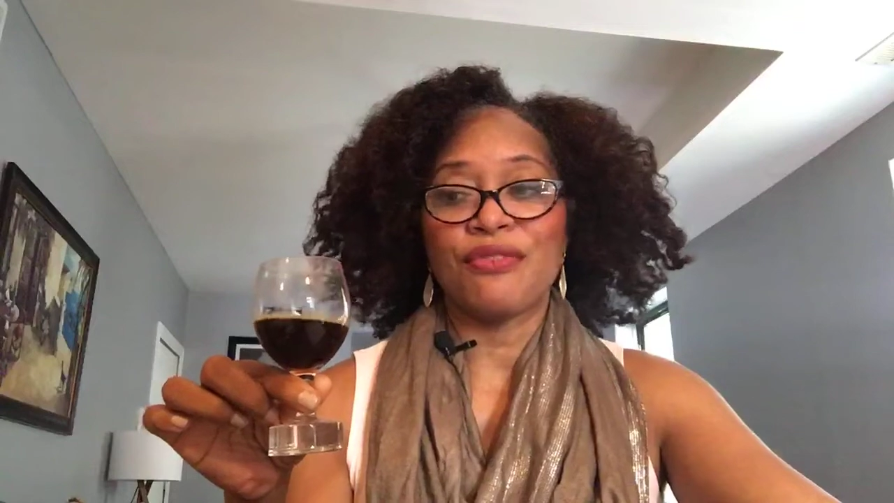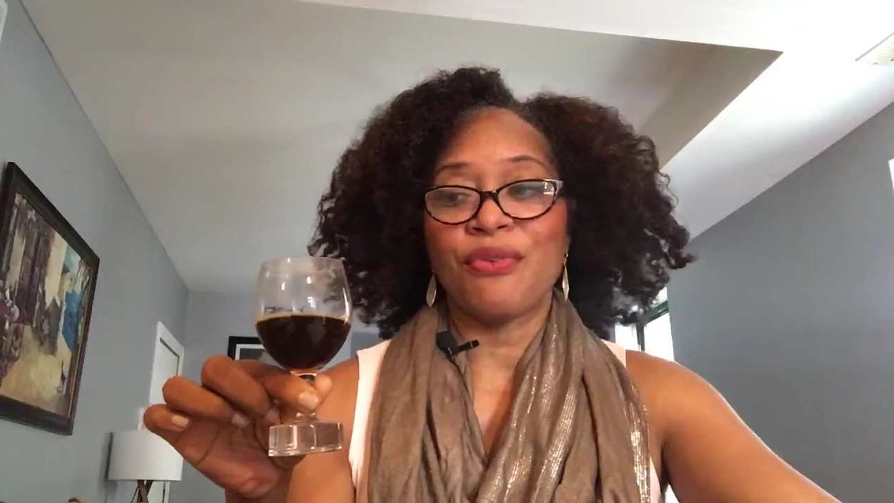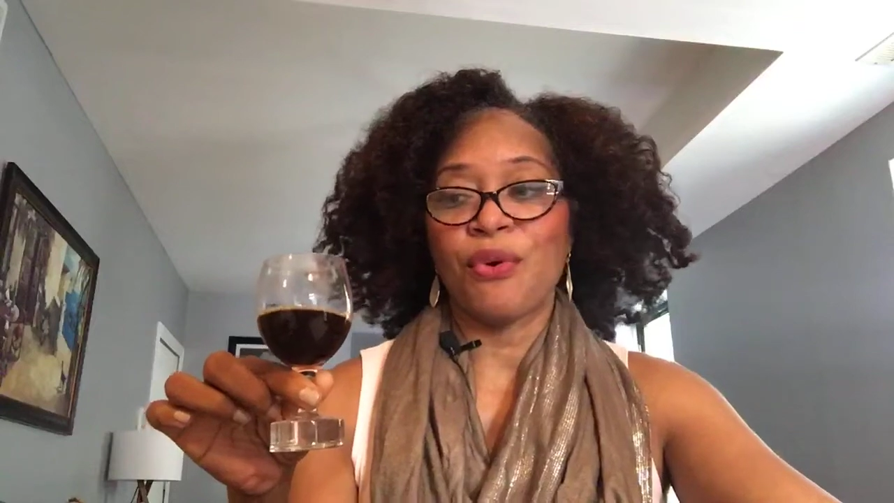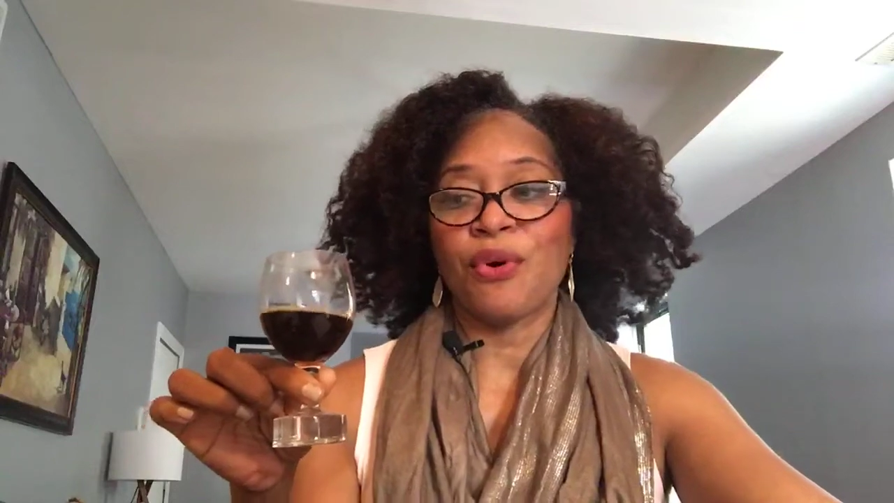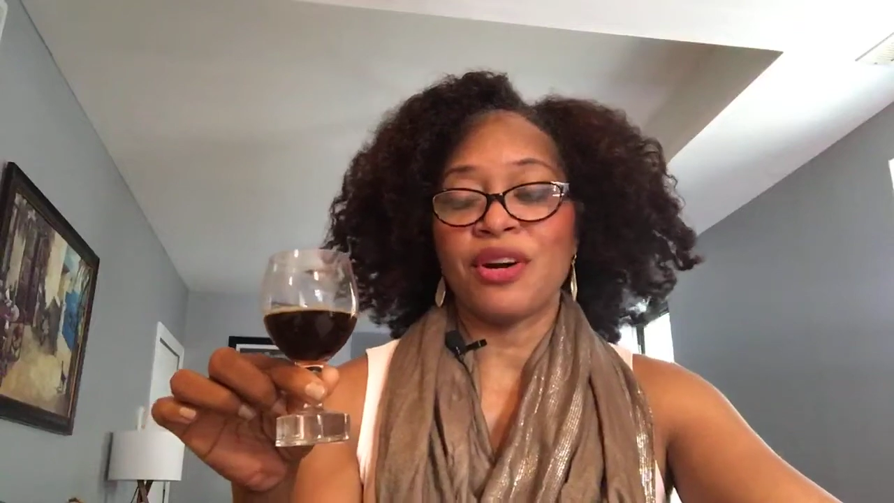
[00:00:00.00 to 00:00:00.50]

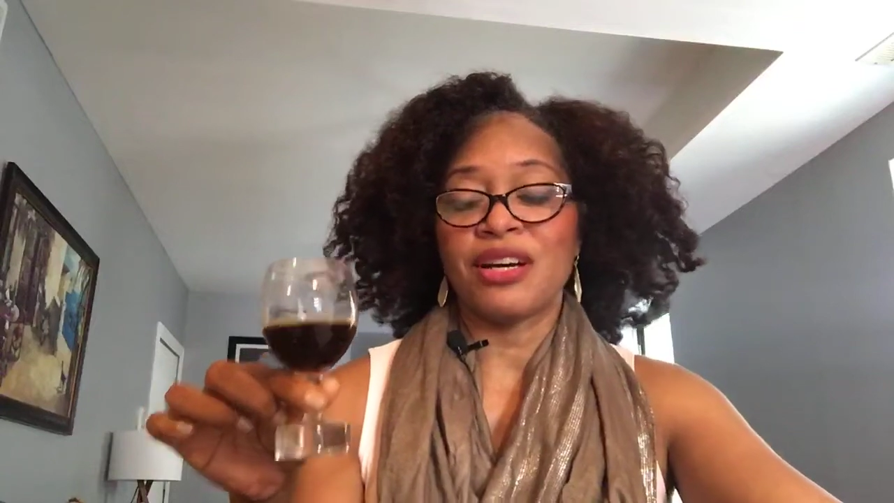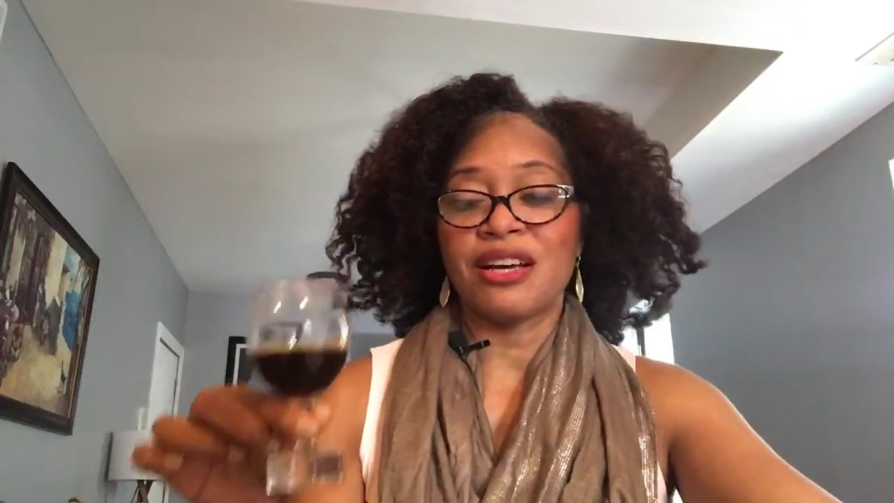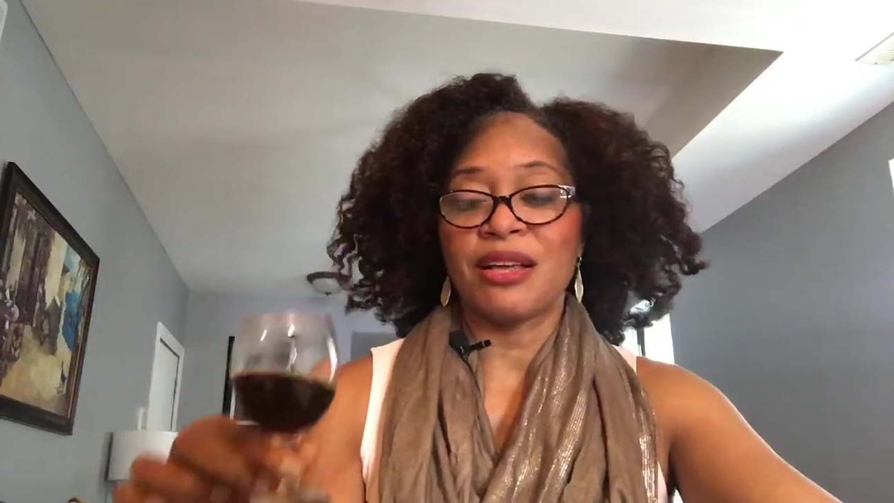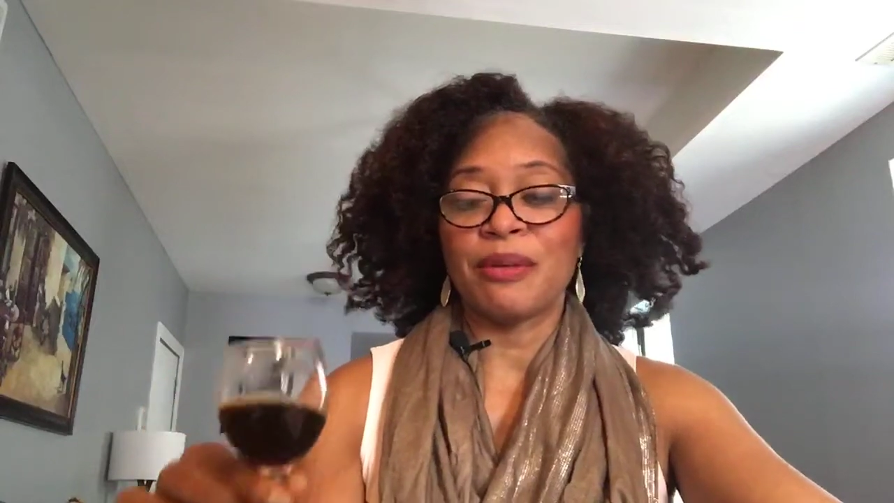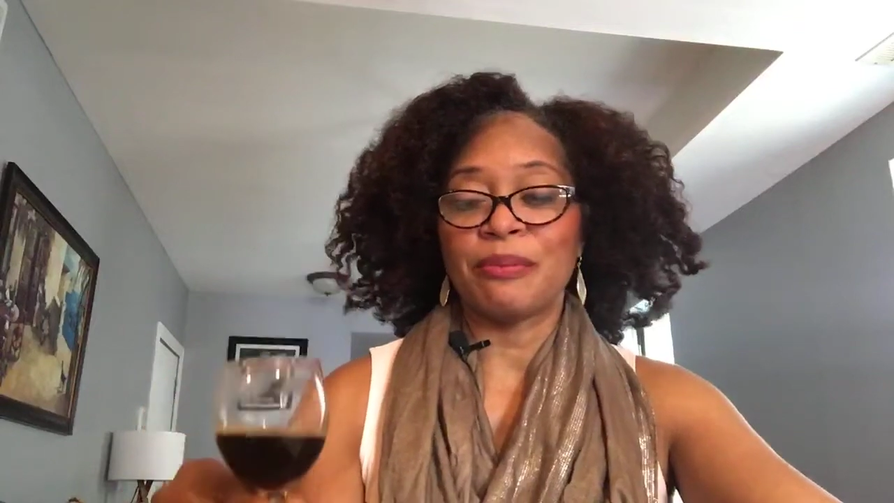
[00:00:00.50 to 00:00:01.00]
for
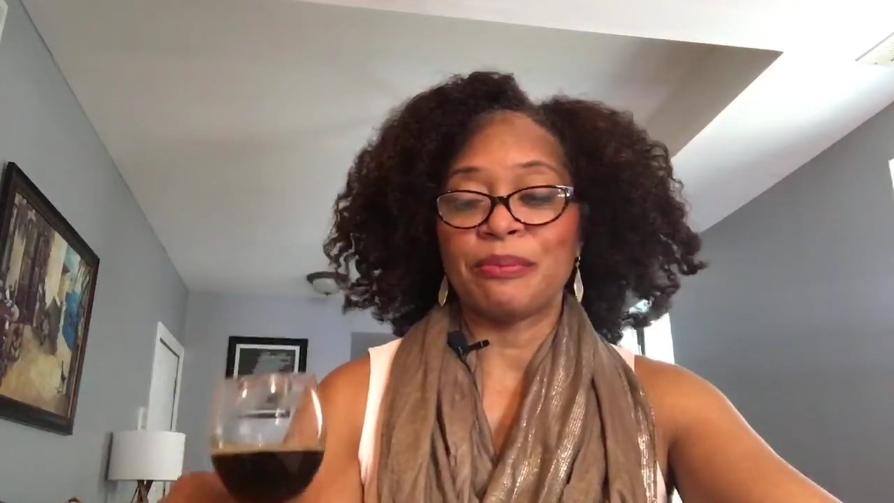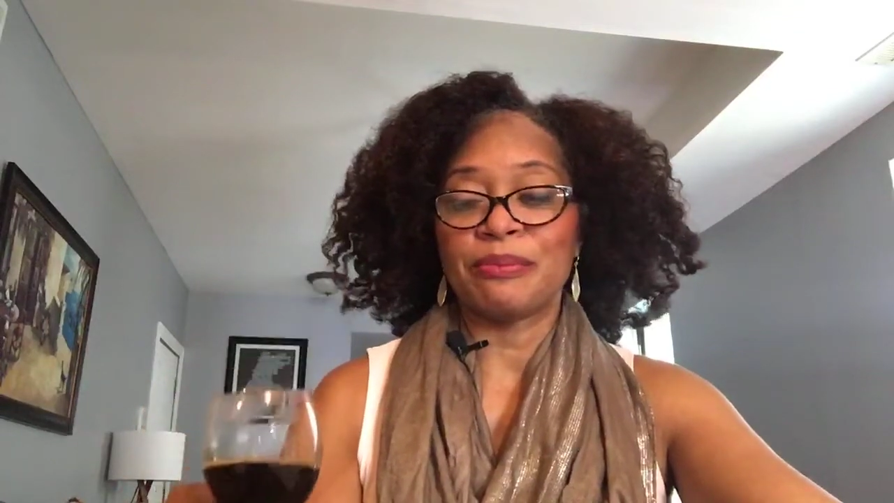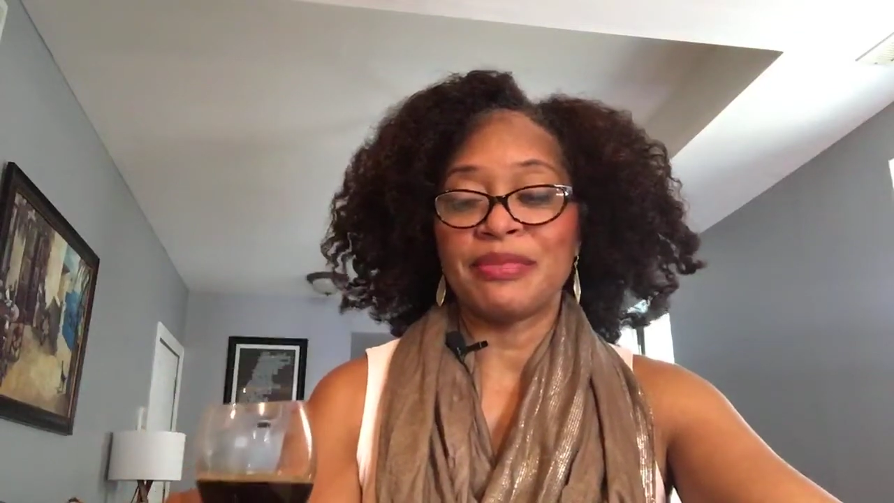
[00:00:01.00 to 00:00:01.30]
um,